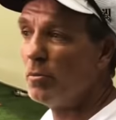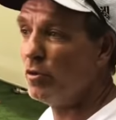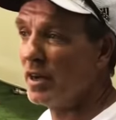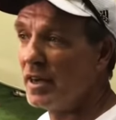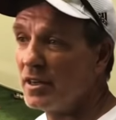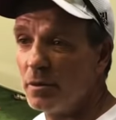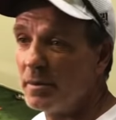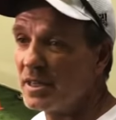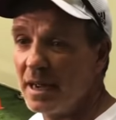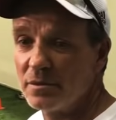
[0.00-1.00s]
move it. Yeah, there'll
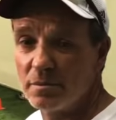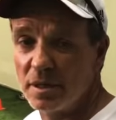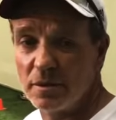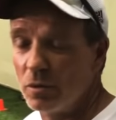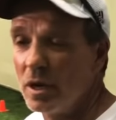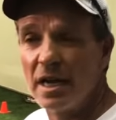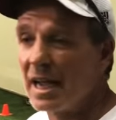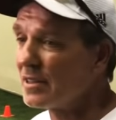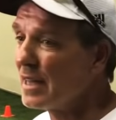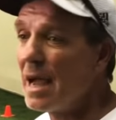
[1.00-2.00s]
be times. But,
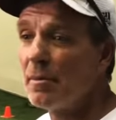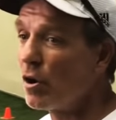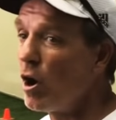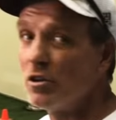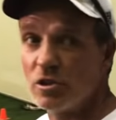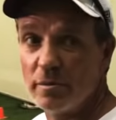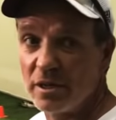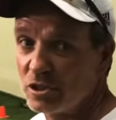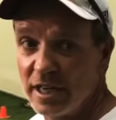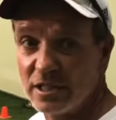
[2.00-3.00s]
guys, linemen are always going to be
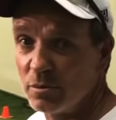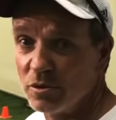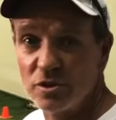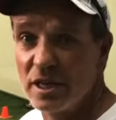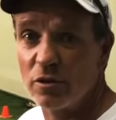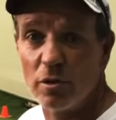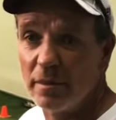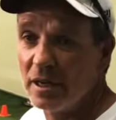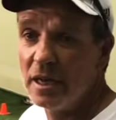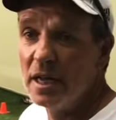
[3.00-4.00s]
interchangeable. There's never
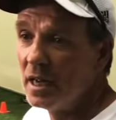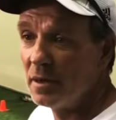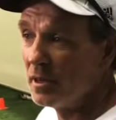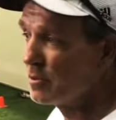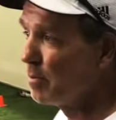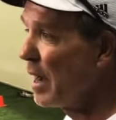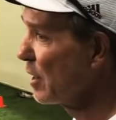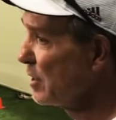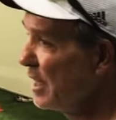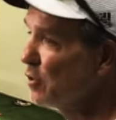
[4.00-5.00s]
going to be a
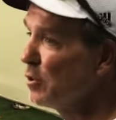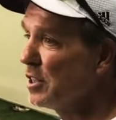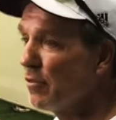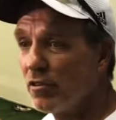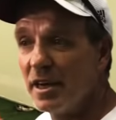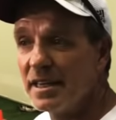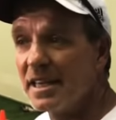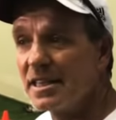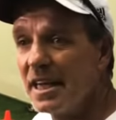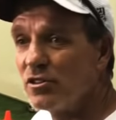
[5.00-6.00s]
spot because injuries up front
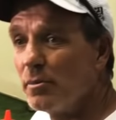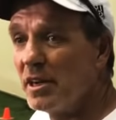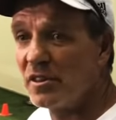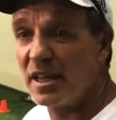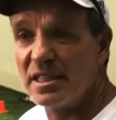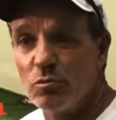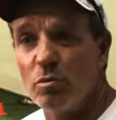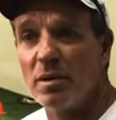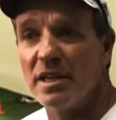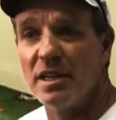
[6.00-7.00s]
dictate so many things, and
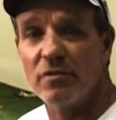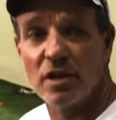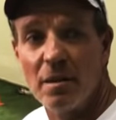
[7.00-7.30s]
we'll play different